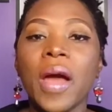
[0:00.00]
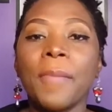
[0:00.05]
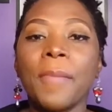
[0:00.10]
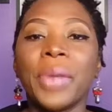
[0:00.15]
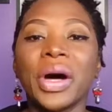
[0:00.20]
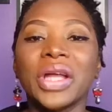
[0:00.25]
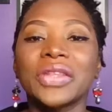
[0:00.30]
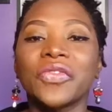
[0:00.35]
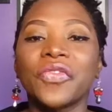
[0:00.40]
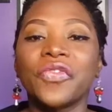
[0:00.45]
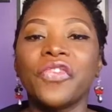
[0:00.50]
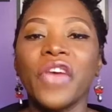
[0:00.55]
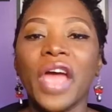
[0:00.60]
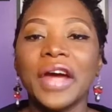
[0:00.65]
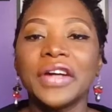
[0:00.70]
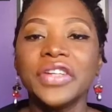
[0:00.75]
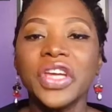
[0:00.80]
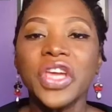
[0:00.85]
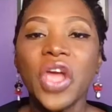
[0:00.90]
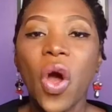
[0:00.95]
But
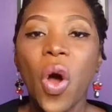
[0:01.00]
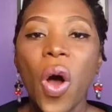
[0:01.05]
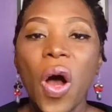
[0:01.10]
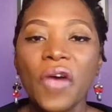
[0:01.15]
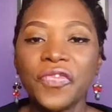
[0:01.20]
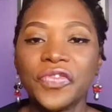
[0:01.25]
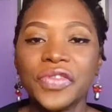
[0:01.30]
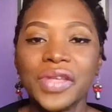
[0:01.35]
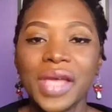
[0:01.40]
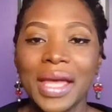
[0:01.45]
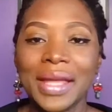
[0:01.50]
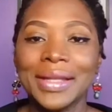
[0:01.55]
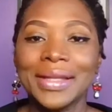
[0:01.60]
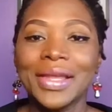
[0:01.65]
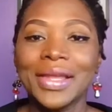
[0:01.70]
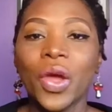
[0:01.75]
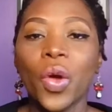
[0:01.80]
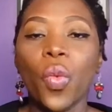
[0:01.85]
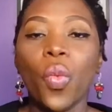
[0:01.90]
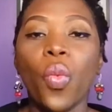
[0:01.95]
very often,
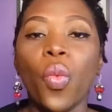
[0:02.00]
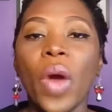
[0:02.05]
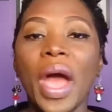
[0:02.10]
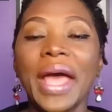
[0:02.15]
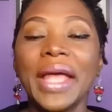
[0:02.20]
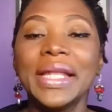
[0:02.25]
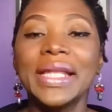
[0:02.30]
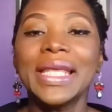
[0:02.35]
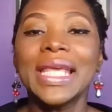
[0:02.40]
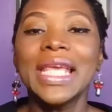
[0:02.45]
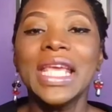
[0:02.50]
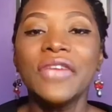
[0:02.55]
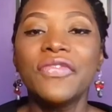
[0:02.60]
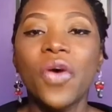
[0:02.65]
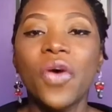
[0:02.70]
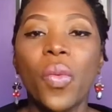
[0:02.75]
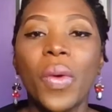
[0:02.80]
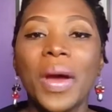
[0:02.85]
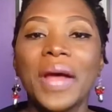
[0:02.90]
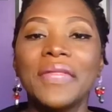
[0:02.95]

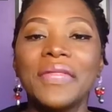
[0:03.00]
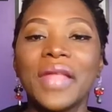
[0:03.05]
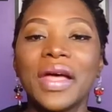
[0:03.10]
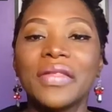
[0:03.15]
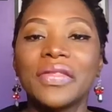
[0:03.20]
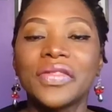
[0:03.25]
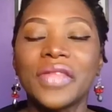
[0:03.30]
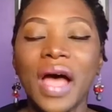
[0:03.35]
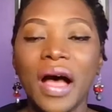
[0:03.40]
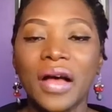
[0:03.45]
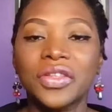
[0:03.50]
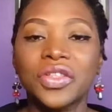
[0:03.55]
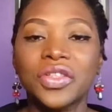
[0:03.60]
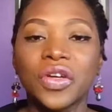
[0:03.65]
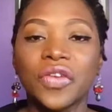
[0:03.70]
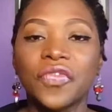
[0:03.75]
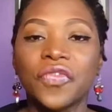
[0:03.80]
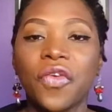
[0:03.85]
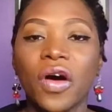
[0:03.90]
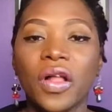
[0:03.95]
even when the
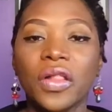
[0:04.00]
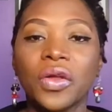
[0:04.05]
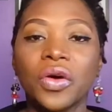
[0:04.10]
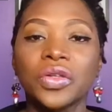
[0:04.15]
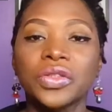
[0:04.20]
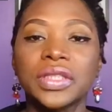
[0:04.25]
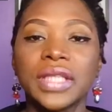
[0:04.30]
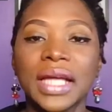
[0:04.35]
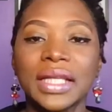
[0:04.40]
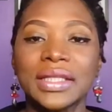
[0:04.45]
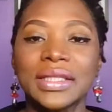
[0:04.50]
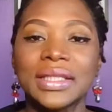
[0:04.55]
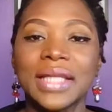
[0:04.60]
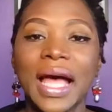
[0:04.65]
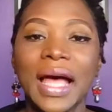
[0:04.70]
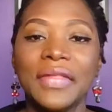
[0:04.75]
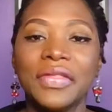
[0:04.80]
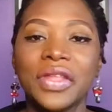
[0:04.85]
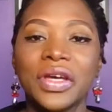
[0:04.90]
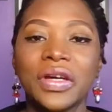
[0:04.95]
doctor follows that
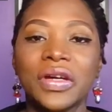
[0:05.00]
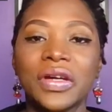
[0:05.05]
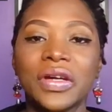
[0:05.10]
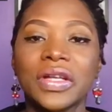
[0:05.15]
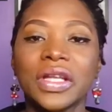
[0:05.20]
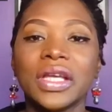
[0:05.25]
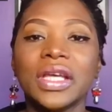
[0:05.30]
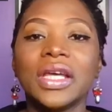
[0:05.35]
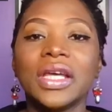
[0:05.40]
standard,